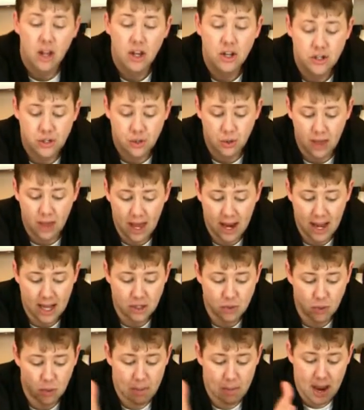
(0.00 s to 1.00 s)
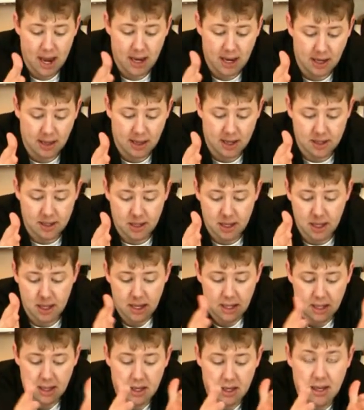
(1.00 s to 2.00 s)
so that as we're baking this,
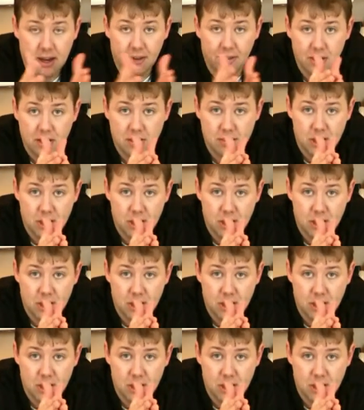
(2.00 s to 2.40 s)
the difference